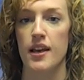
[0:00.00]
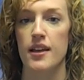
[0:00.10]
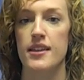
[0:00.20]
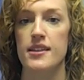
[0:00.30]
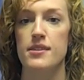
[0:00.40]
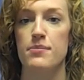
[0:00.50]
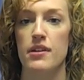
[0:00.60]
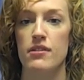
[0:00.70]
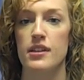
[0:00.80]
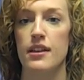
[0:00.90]
This
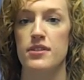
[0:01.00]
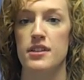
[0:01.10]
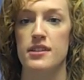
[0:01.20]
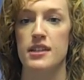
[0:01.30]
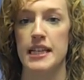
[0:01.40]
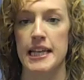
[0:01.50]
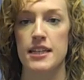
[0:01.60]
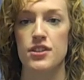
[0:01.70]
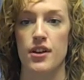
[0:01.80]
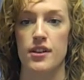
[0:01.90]
empirical evidence clearly
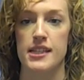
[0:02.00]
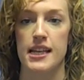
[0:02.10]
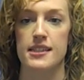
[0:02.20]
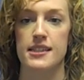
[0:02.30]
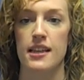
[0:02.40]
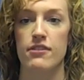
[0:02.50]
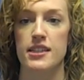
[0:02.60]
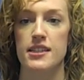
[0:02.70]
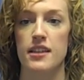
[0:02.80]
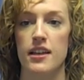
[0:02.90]
shows the
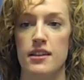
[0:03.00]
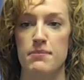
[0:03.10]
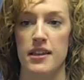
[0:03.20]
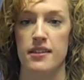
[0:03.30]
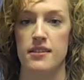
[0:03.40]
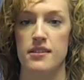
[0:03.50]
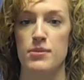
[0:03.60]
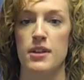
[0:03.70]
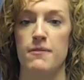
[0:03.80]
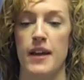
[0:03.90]
accelerated learning method to
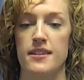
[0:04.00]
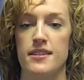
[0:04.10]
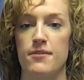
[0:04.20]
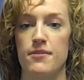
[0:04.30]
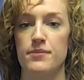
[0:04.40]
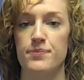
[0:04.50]
be effective.